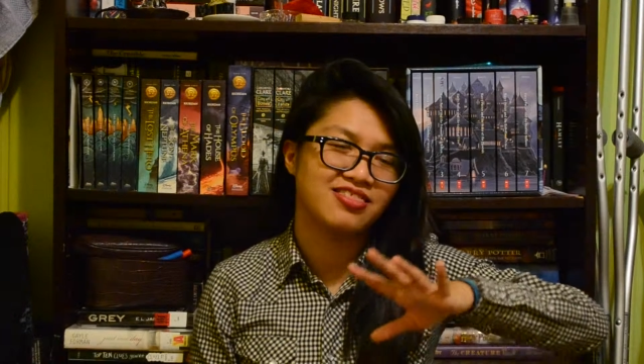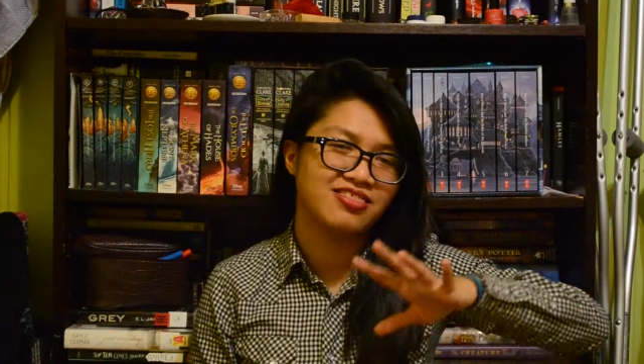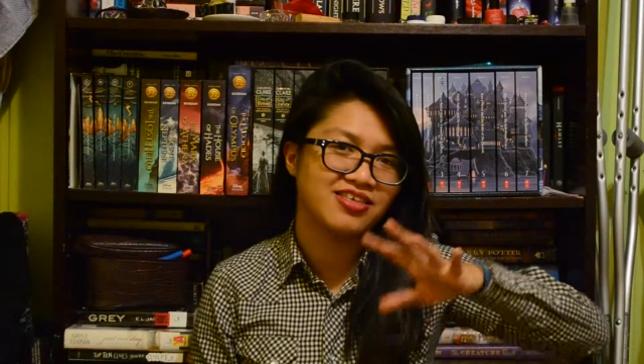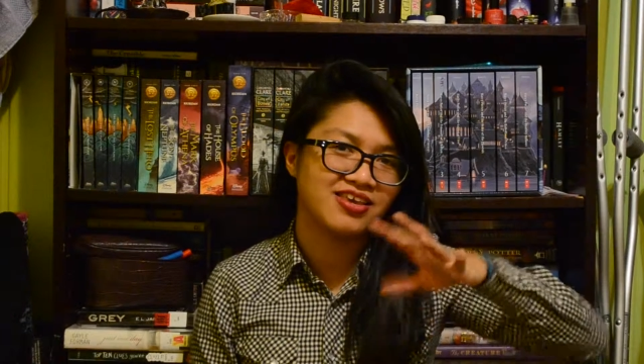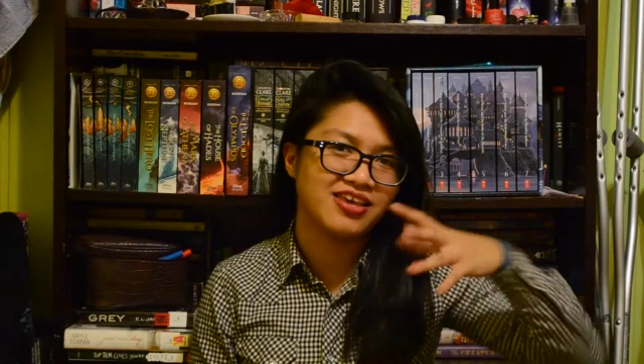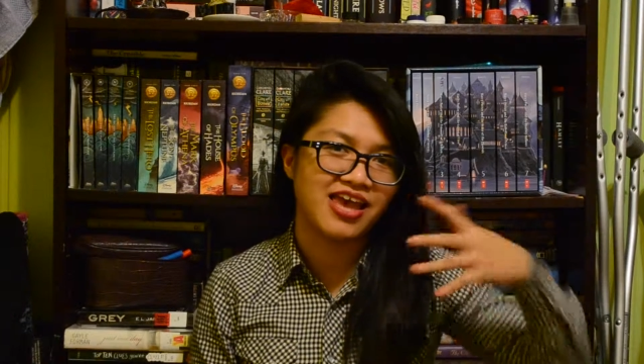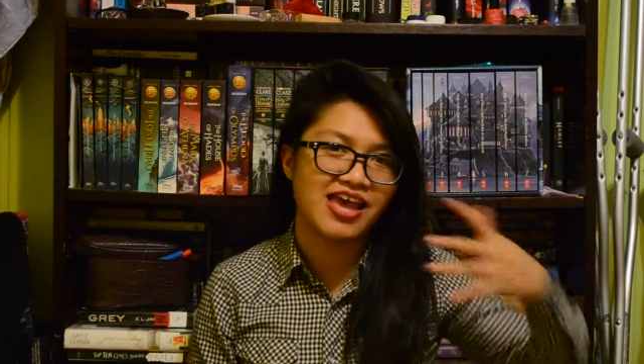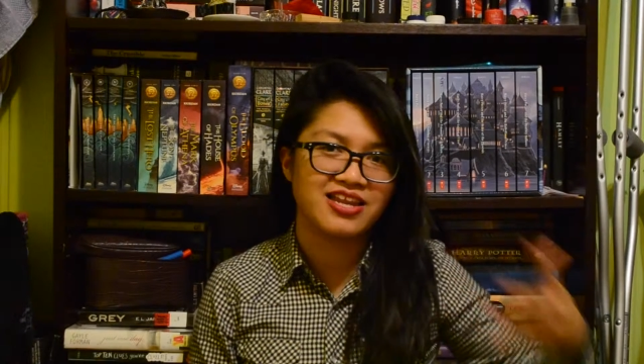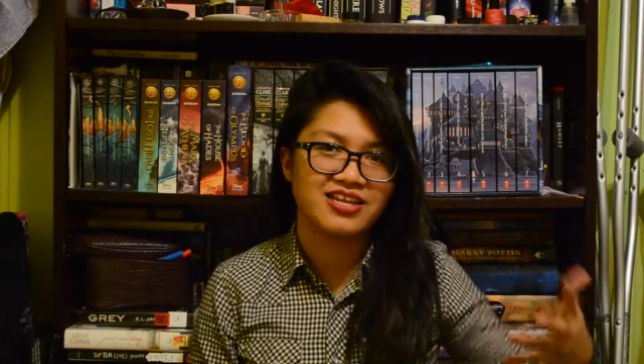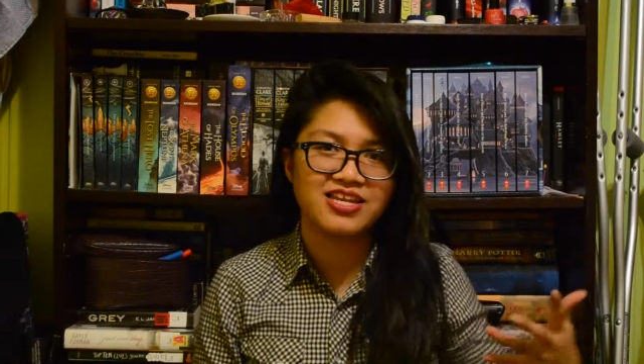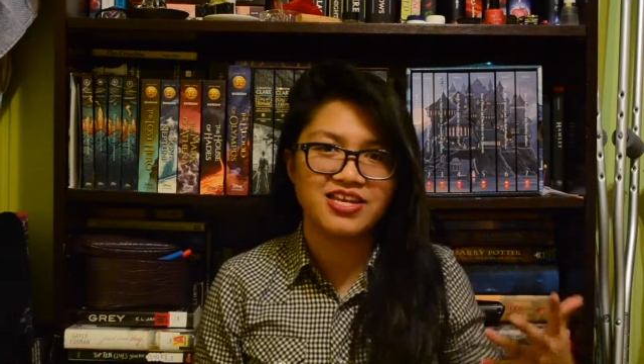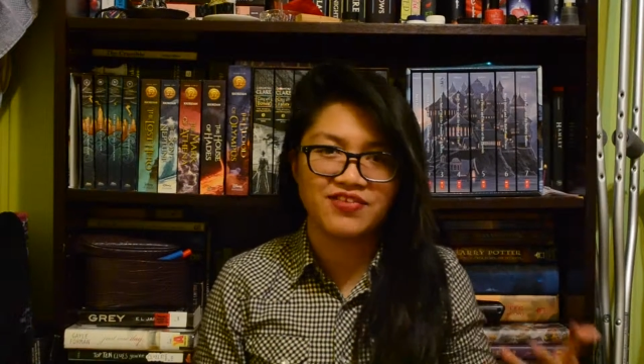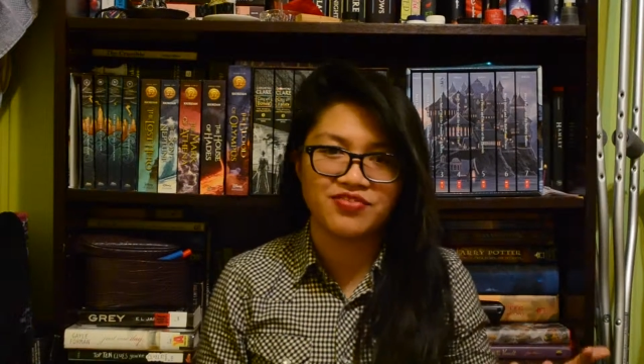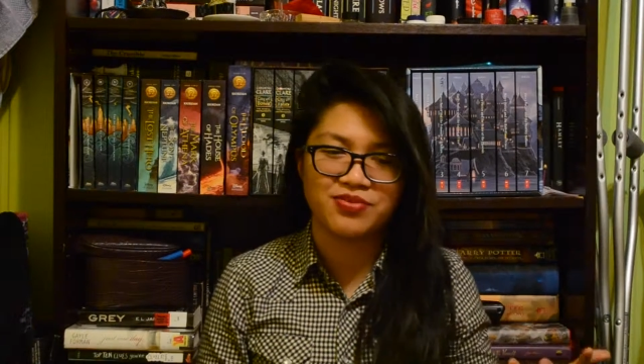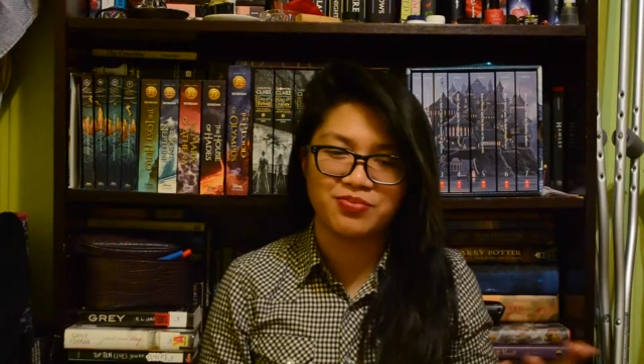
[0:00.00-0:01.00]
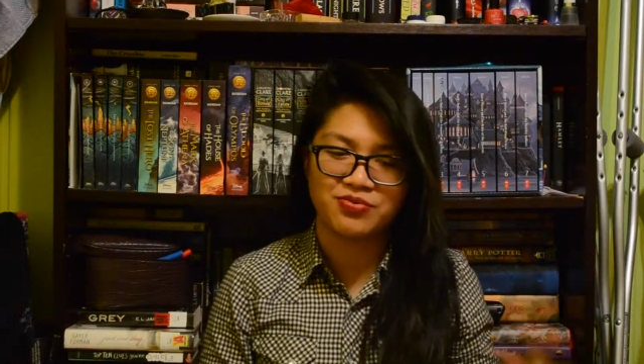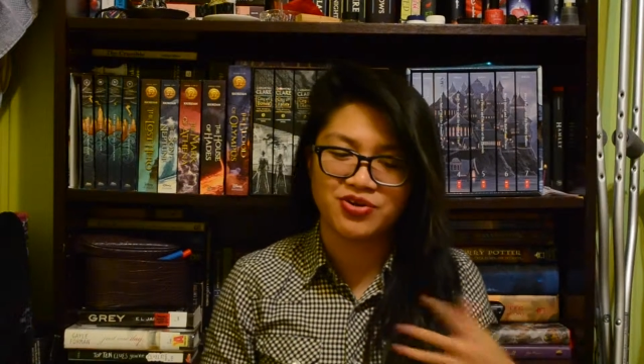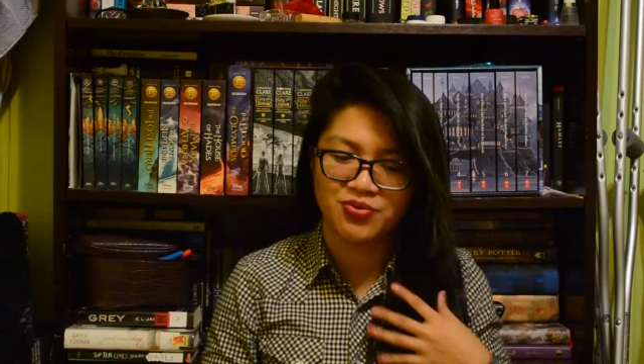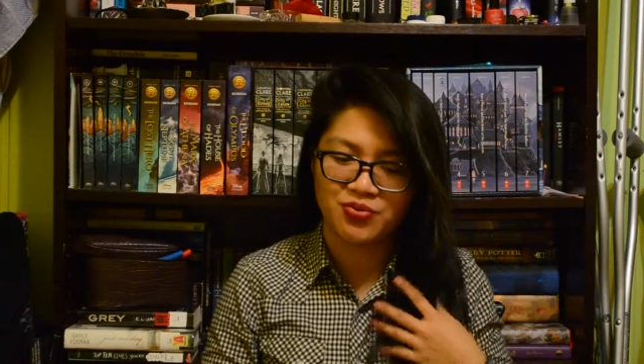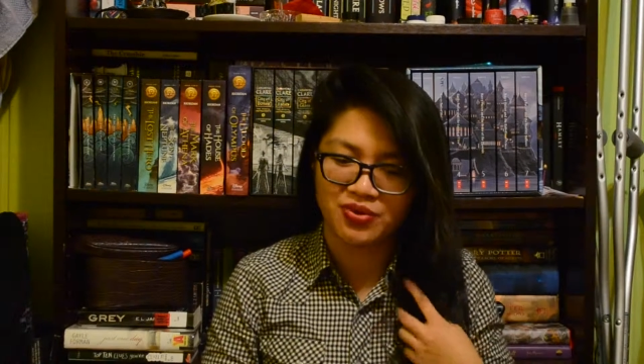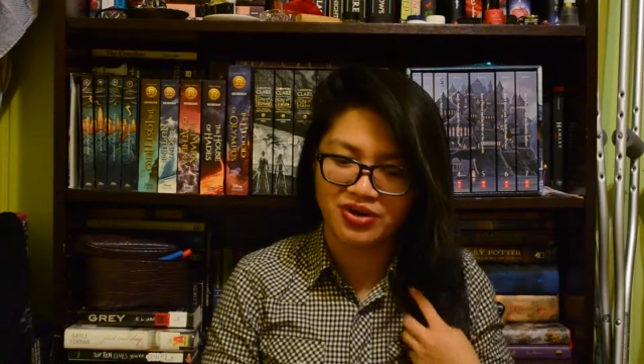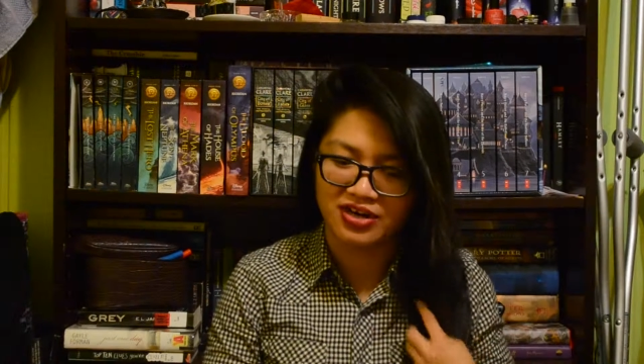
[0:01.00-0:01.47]
the ending of the book
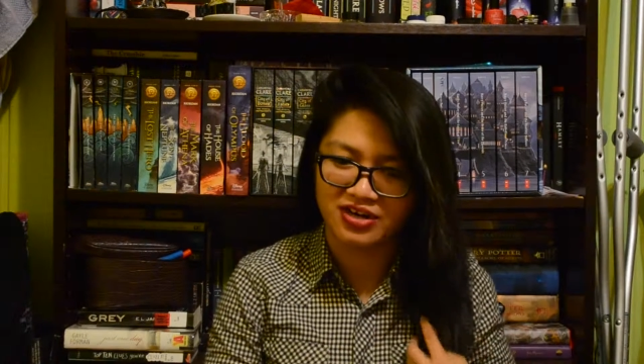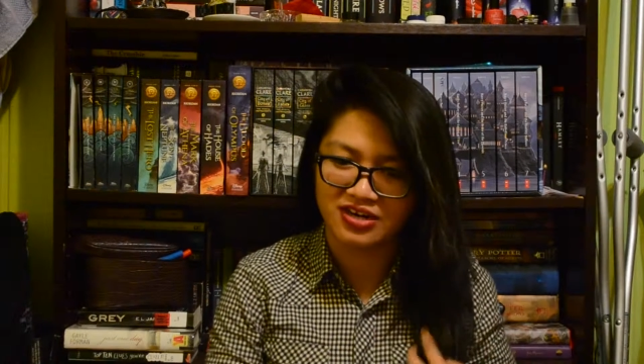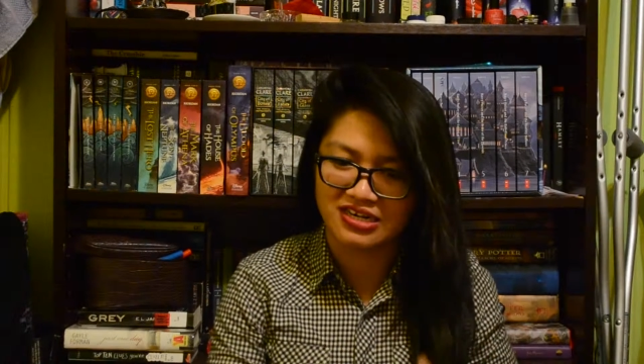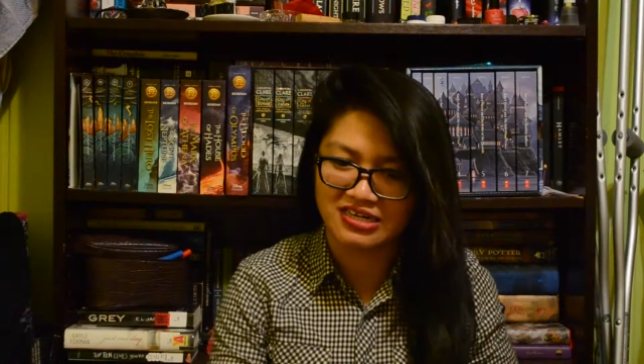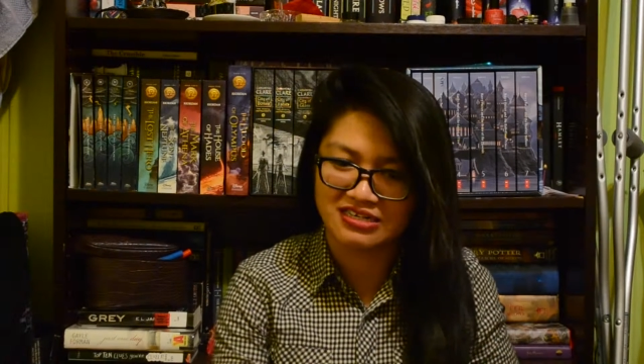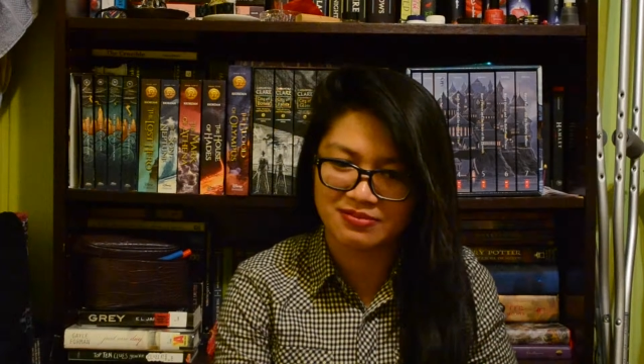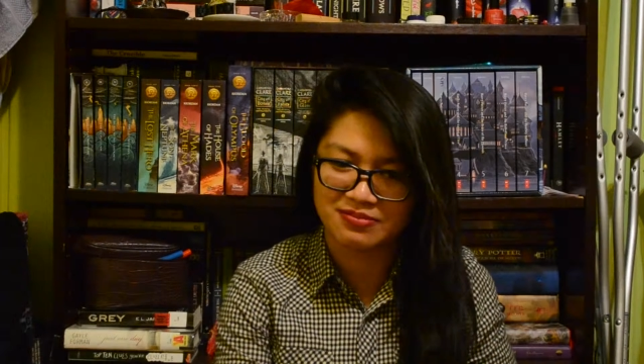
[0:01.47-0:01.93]
where